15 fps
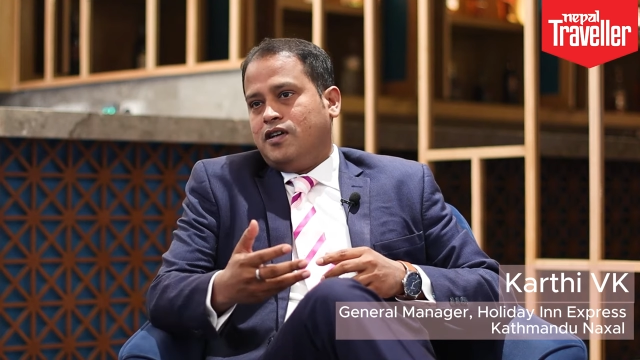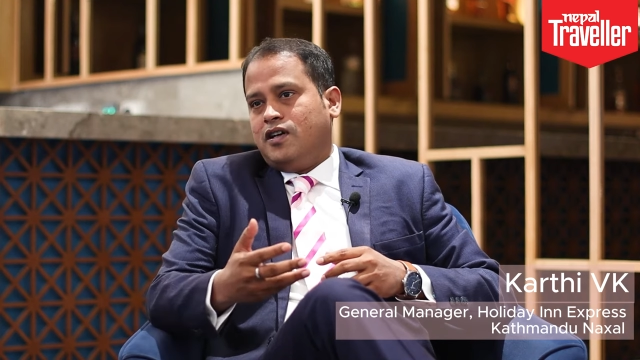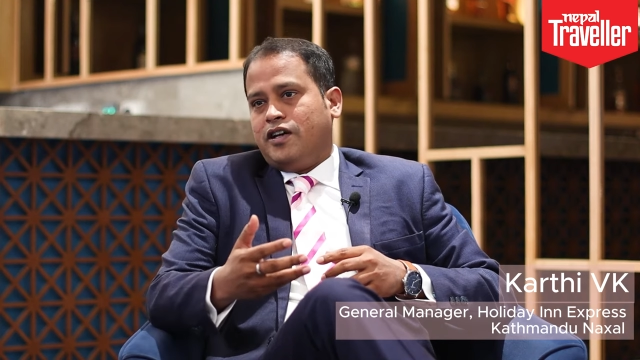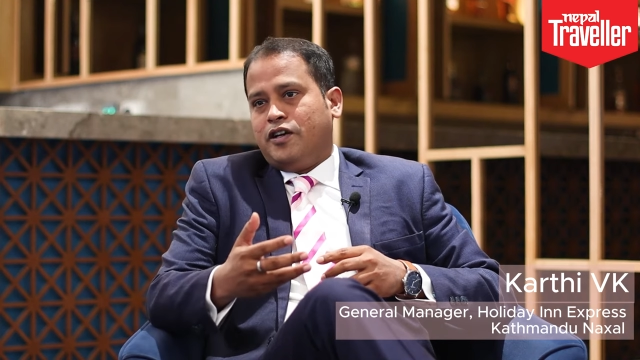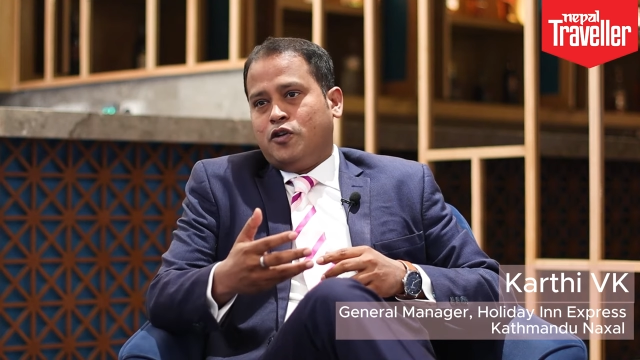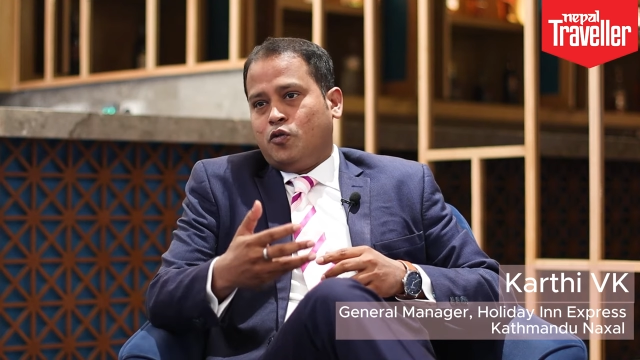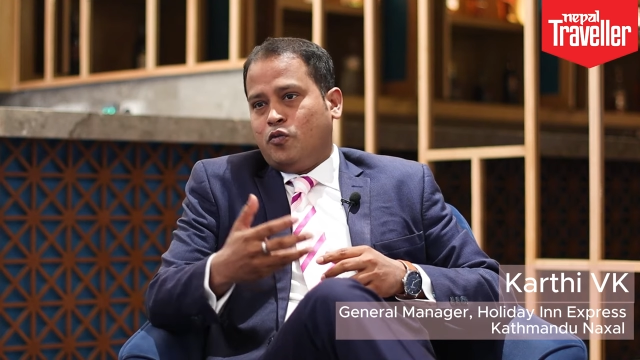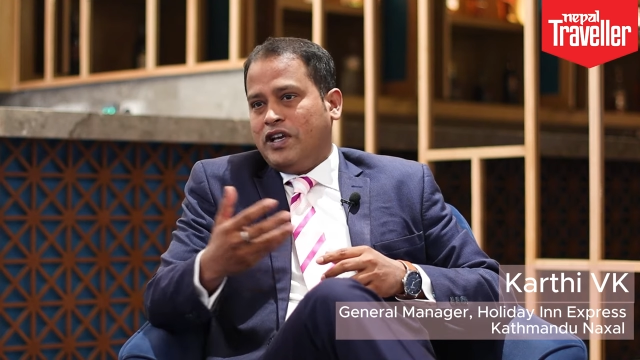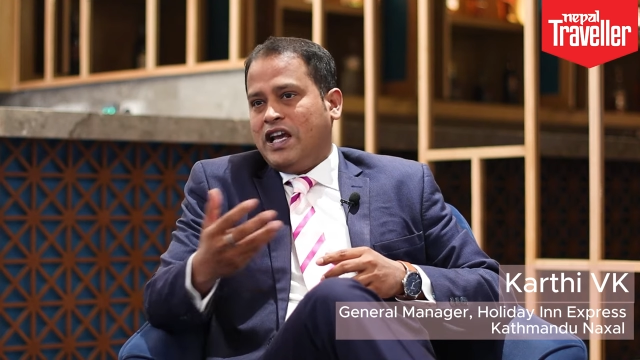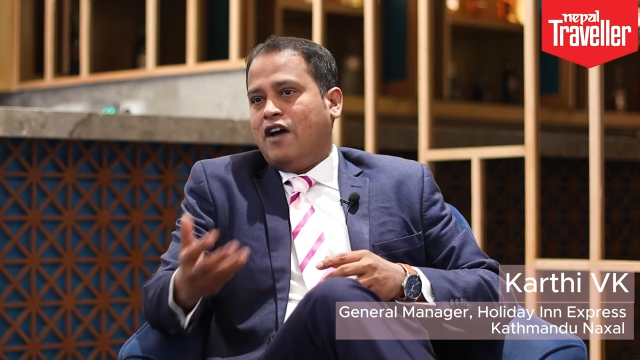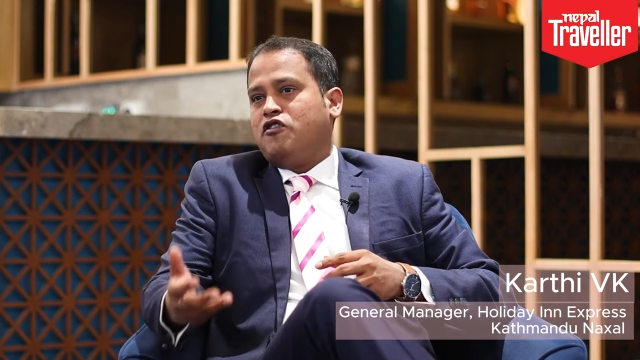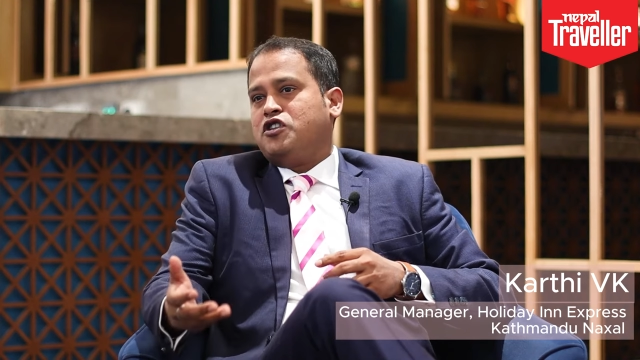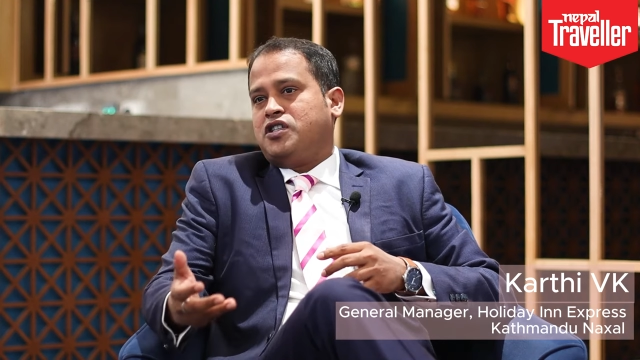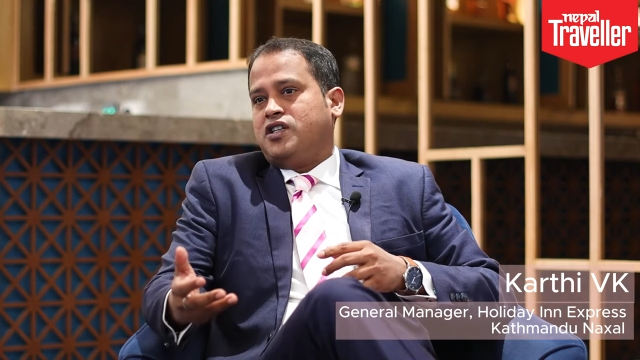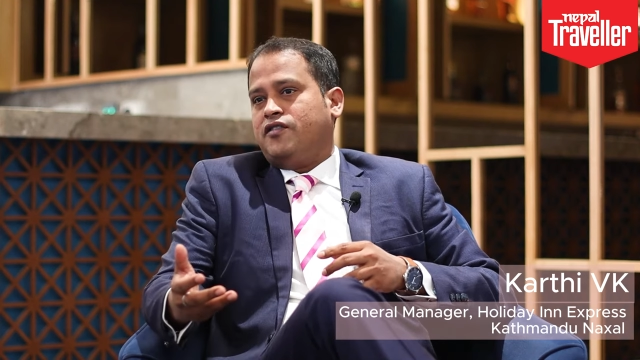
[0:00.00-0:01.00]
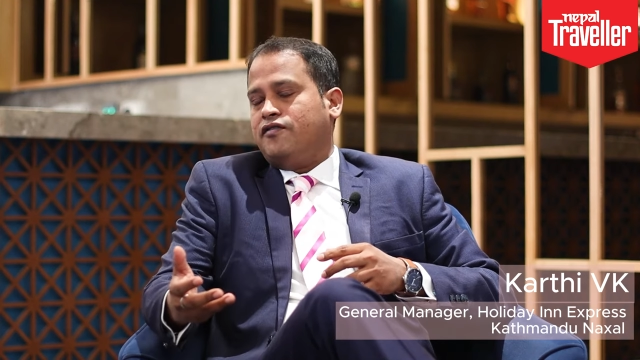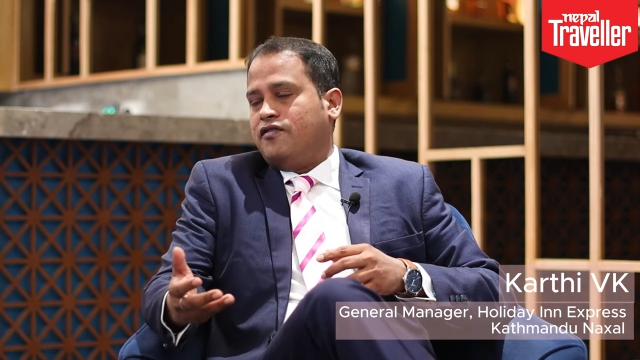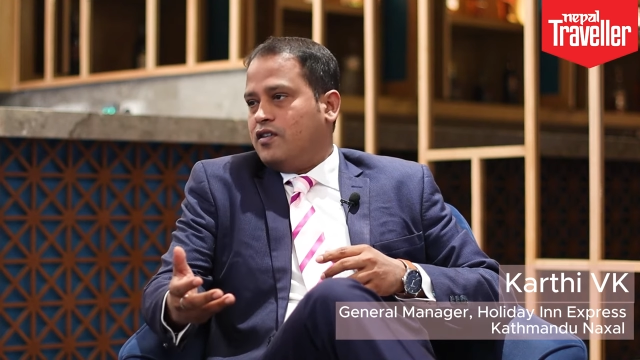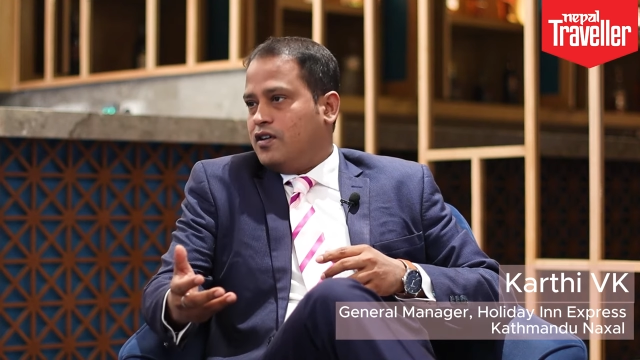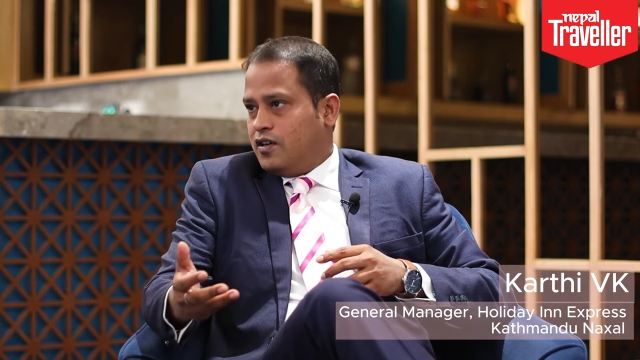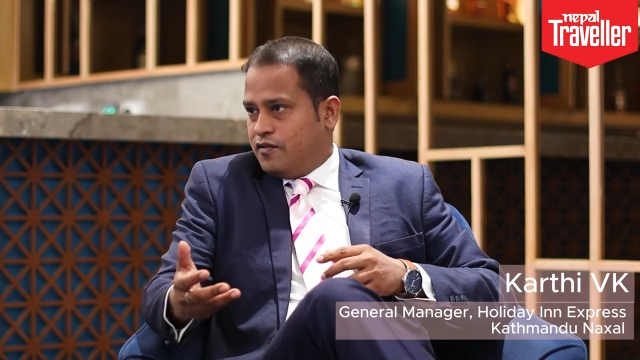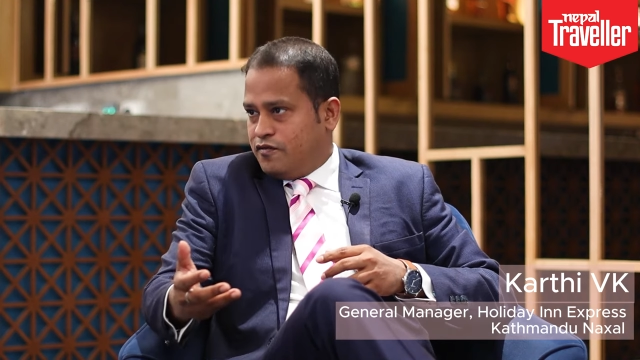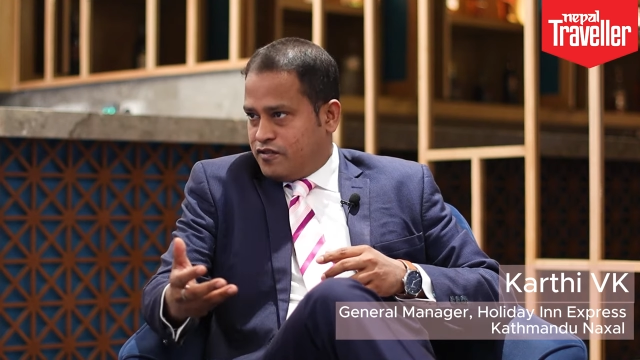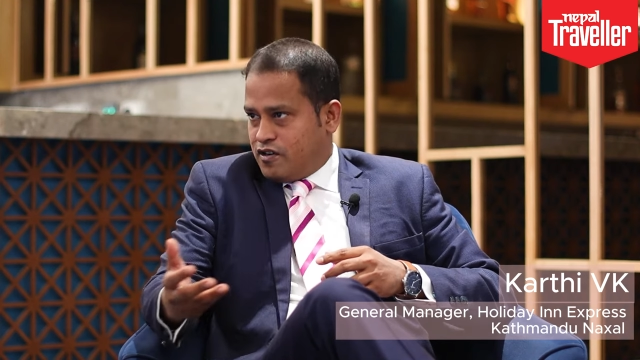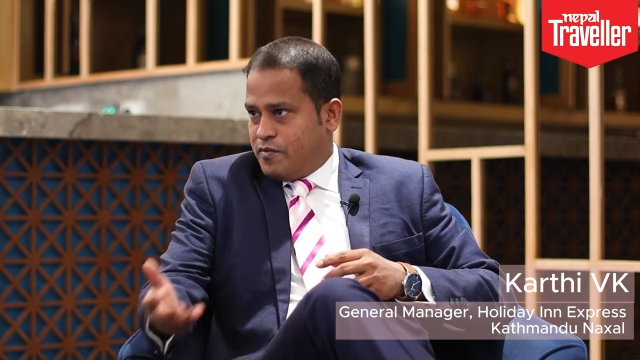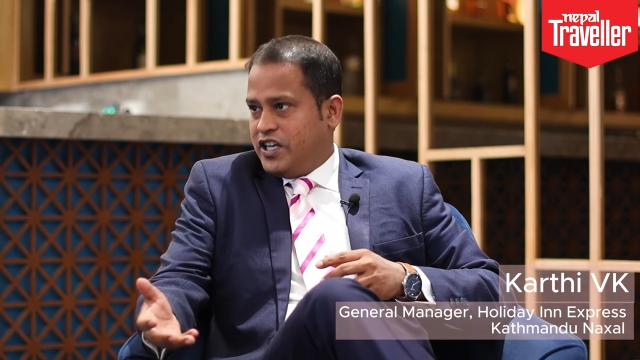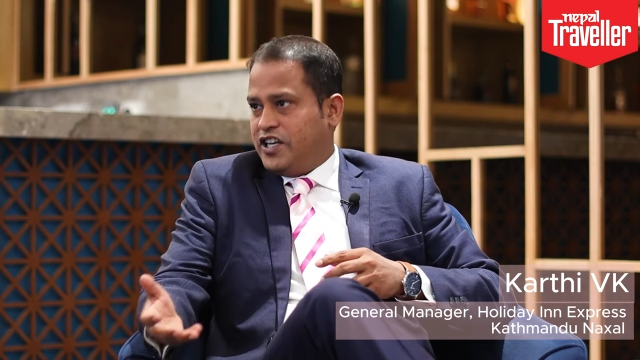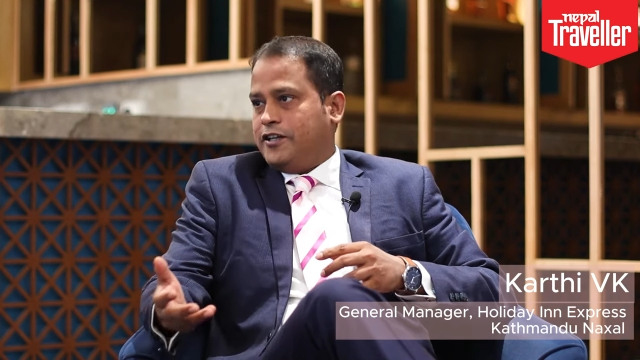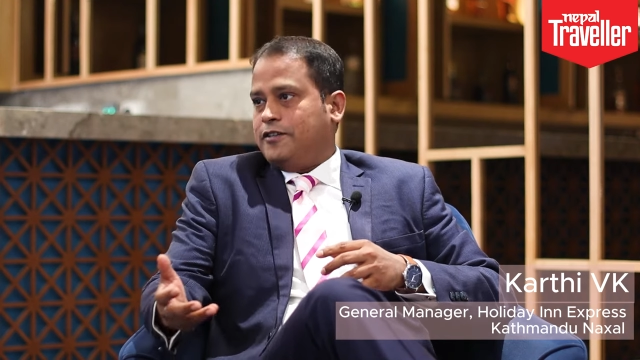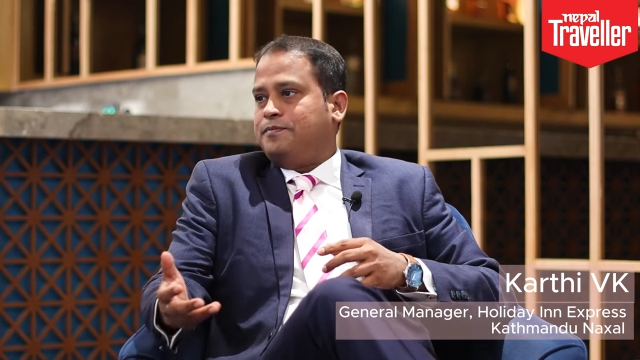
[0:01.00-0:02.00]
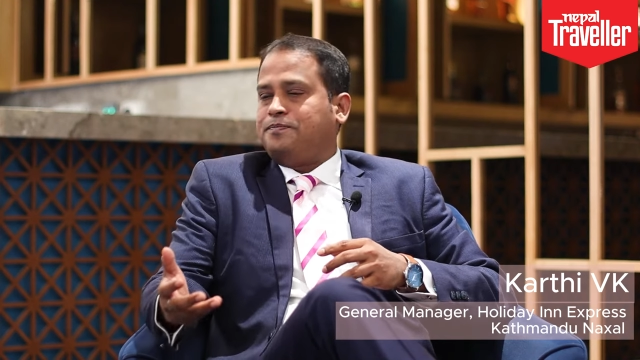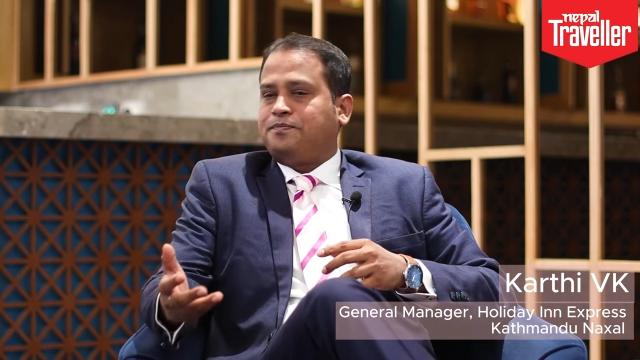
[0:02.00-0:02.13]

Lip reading: You know, we have a chef from India,